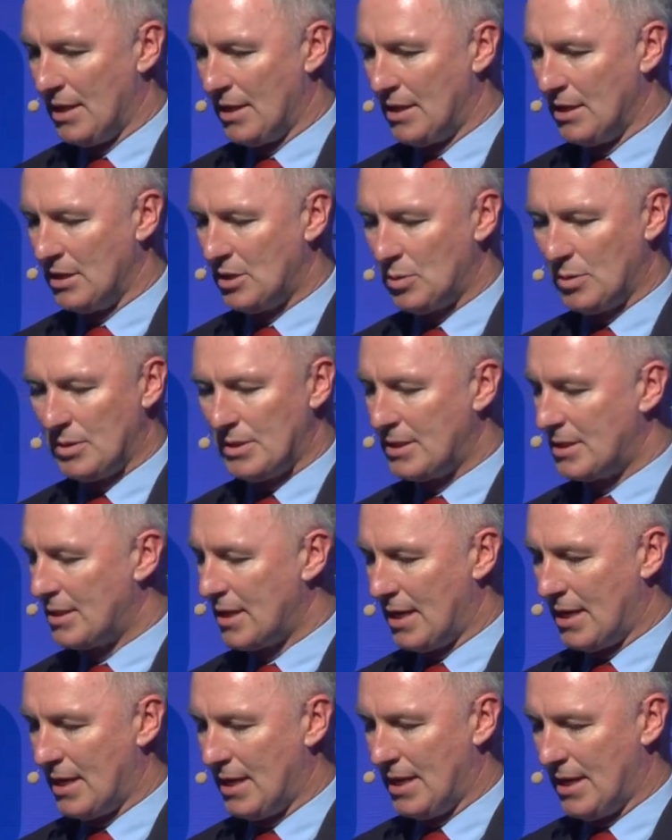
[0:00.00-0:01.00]
this was
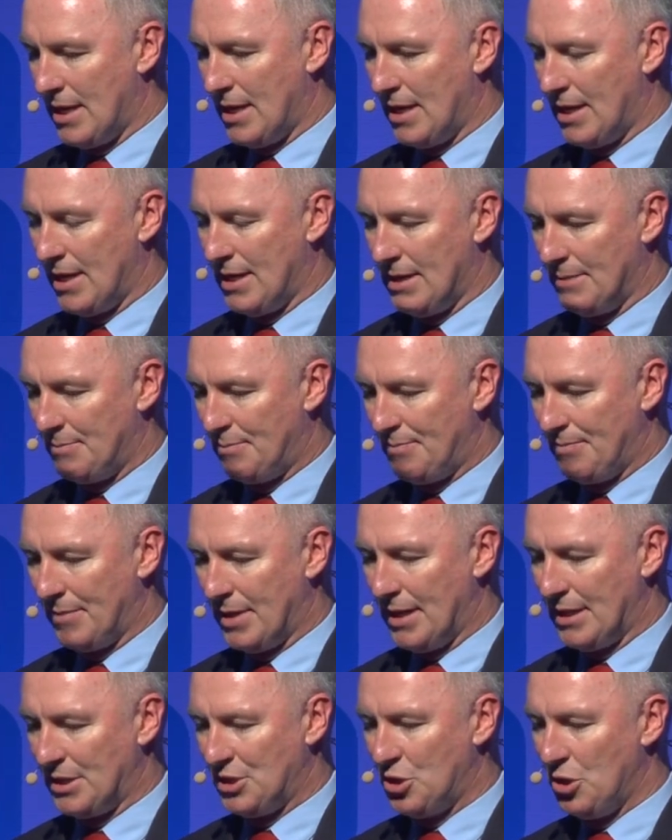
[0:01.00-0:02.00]
a
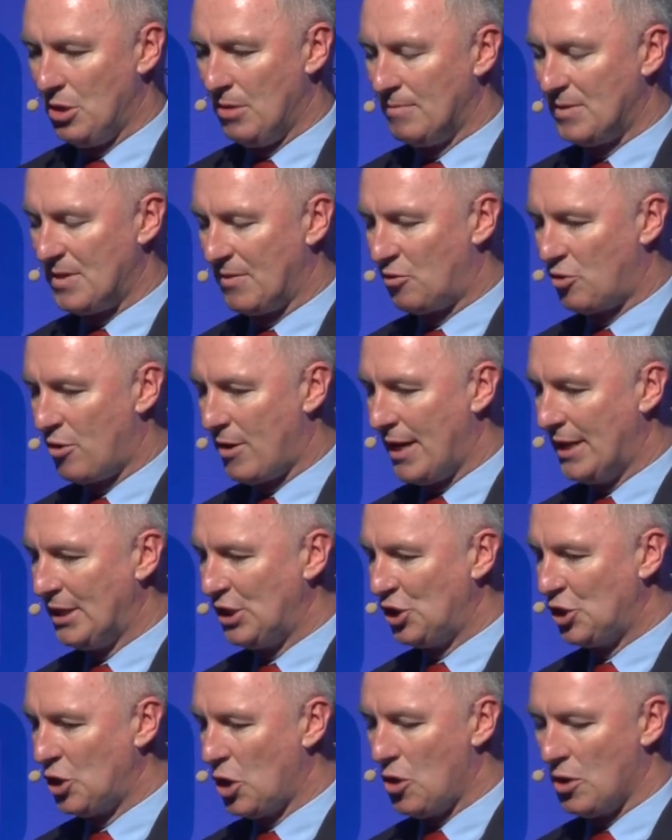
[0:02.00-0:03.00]
terms of trade
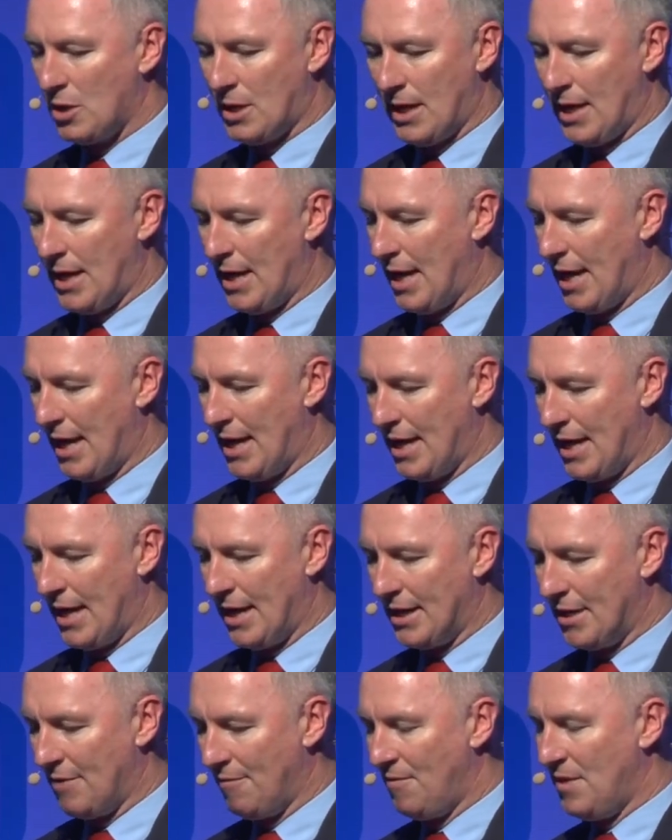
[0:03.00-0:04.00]
shock,
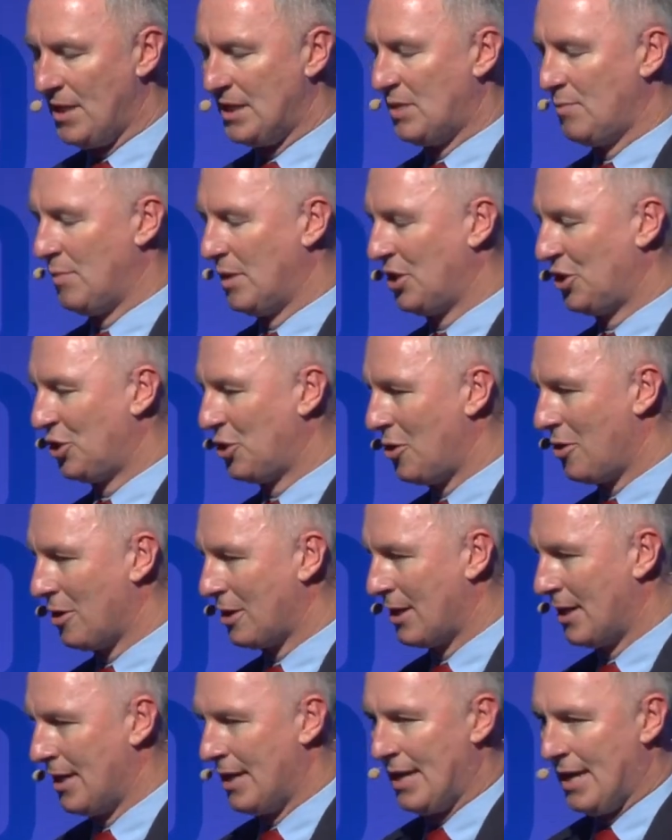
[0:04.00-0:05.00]
an investment shock
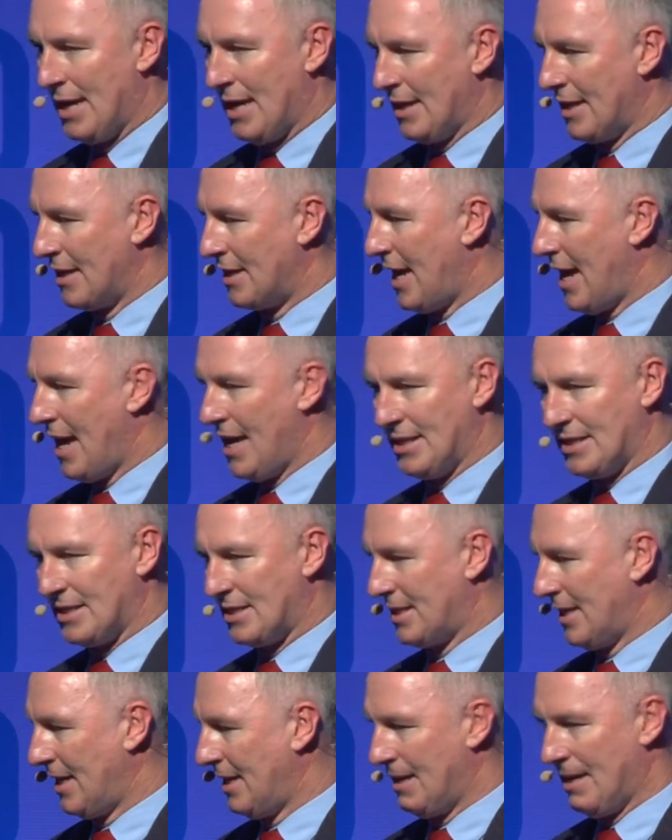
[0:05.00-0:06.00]
that they hadn't
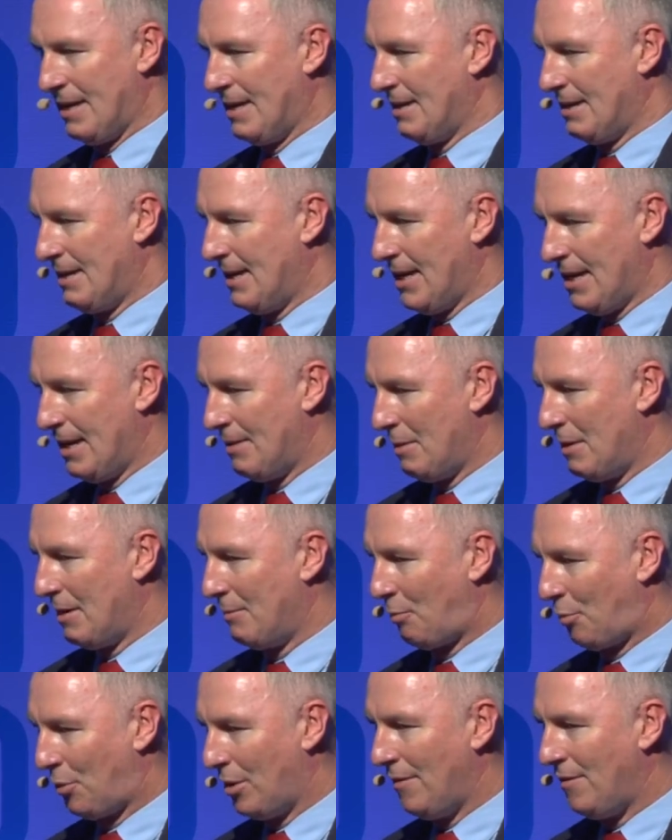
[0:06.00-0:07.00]
seen
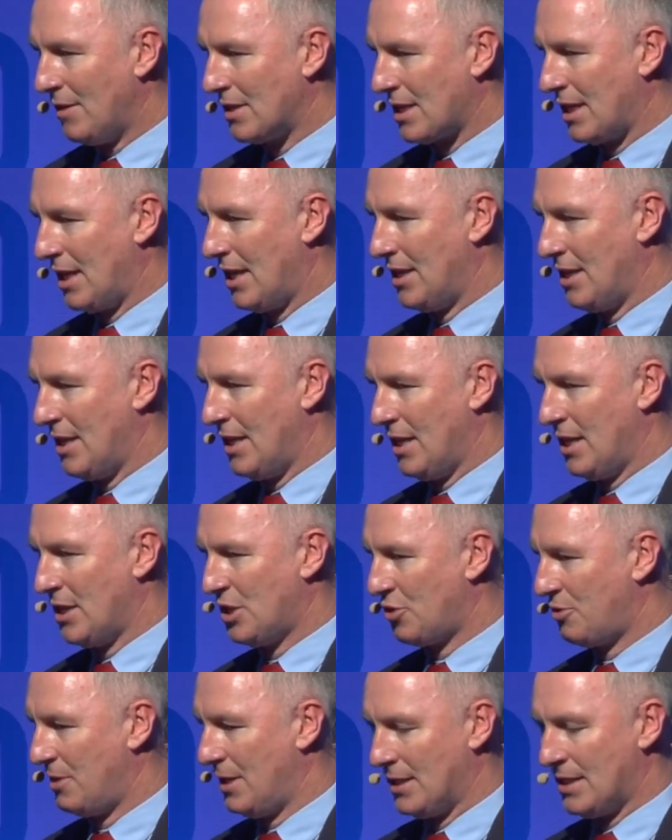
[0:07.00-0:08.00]
previously in their
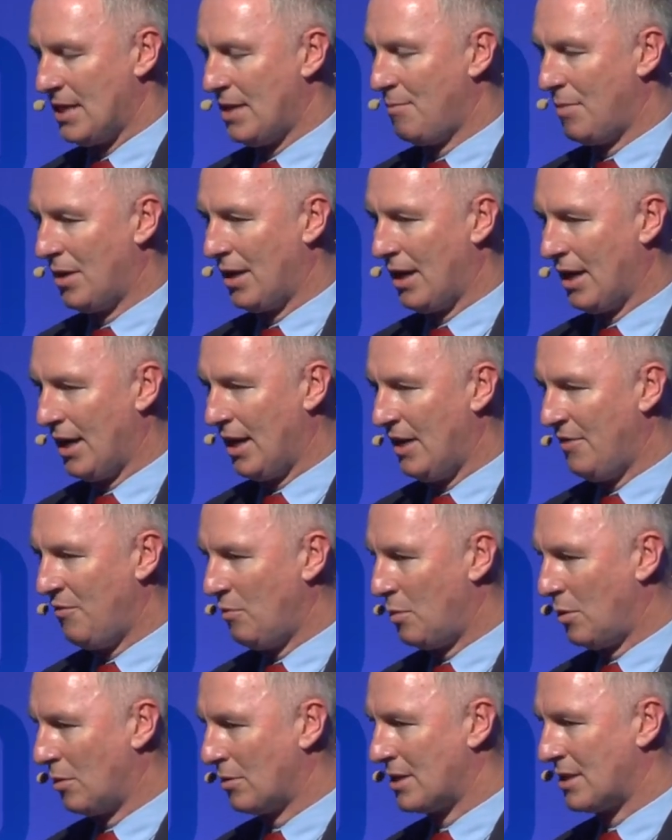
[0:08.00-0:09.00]
history. It's
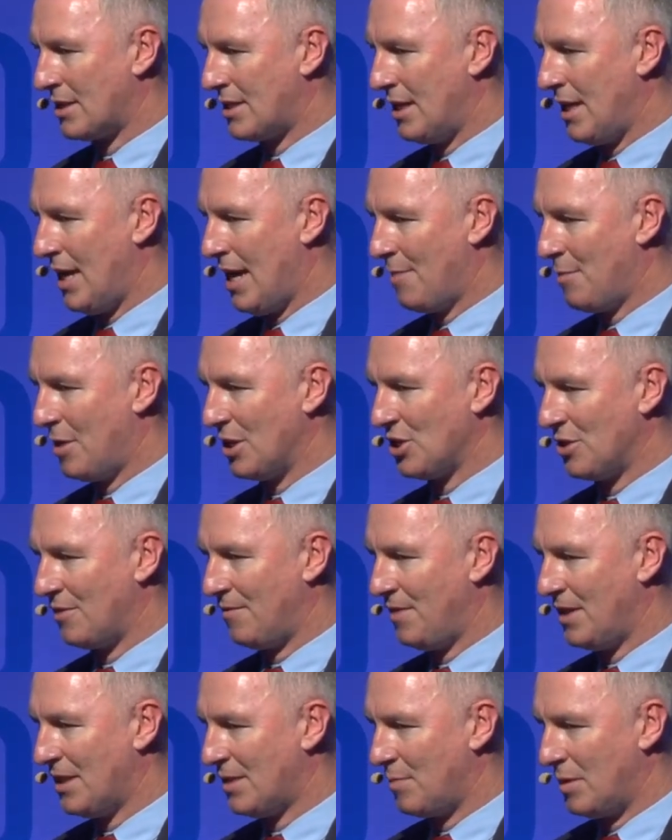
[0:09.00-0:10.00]
unbelievable to see how much
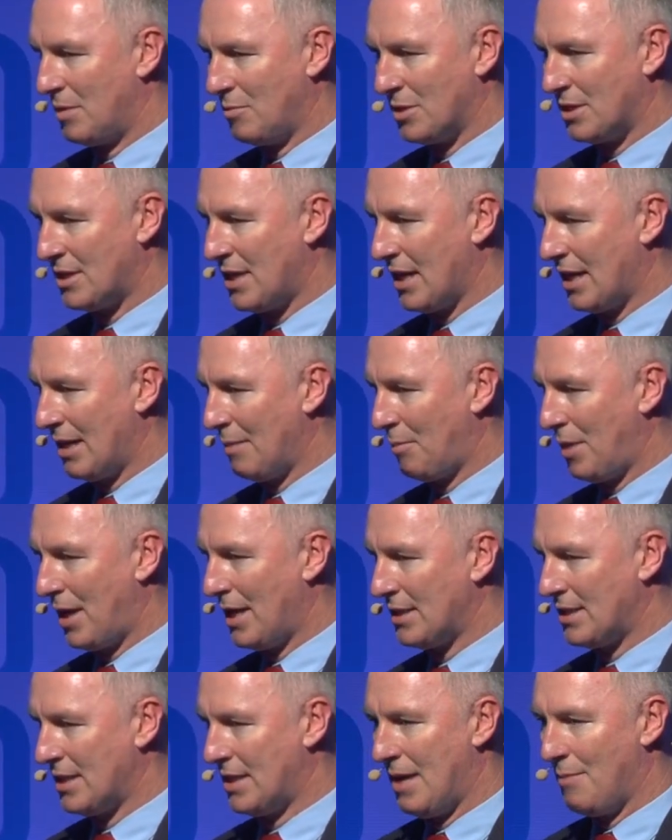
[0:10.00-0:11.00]
investment was taking
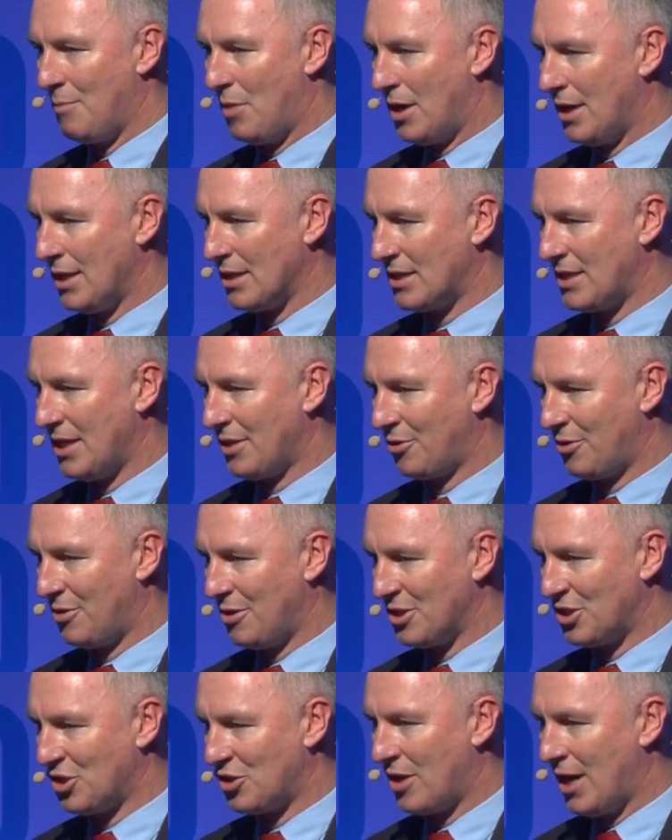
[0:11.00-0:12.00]
place in that mining sector in
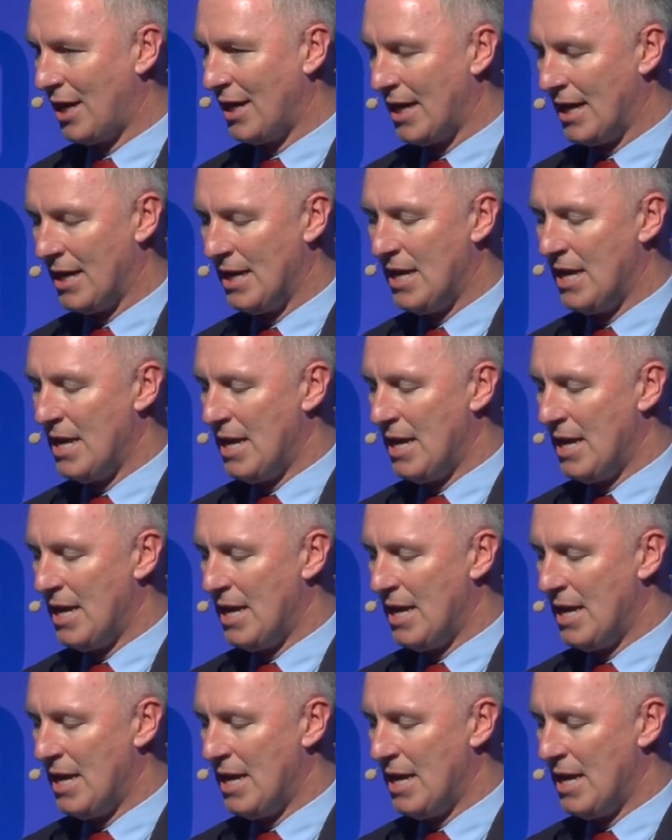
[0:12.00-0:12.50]
Australia.